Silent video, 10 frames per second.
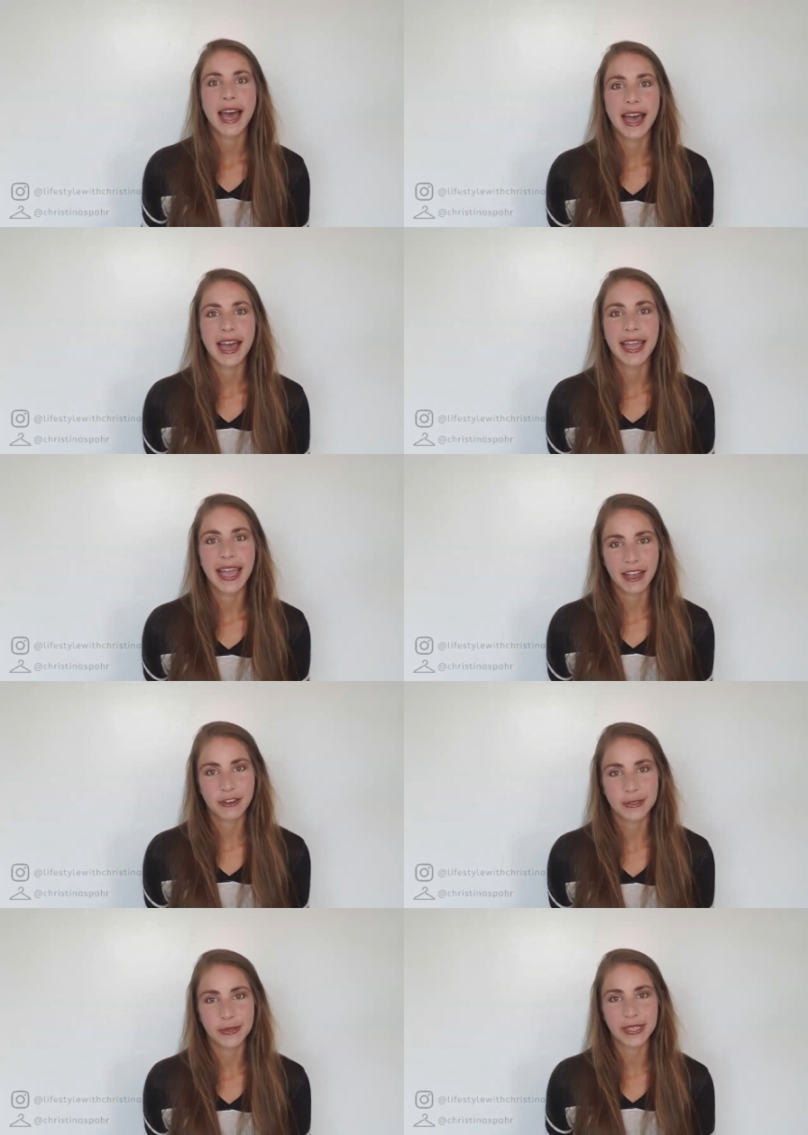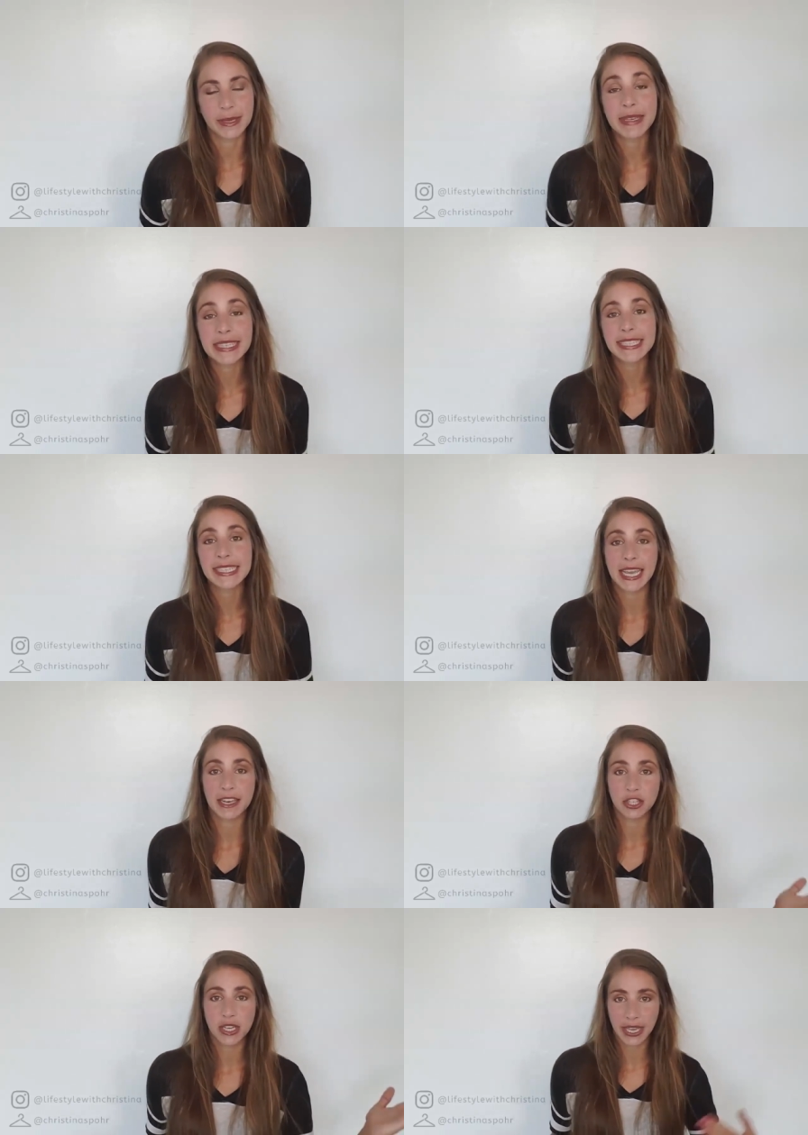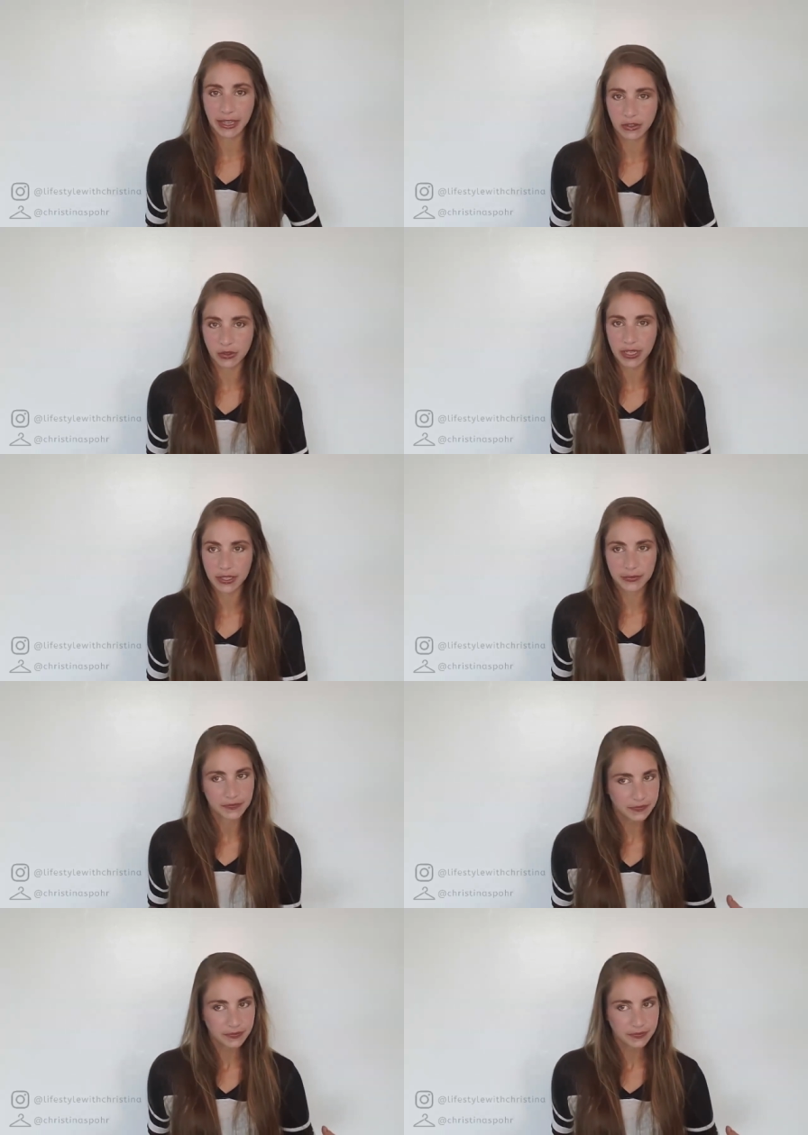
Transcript: I actually missed it and she canceled it.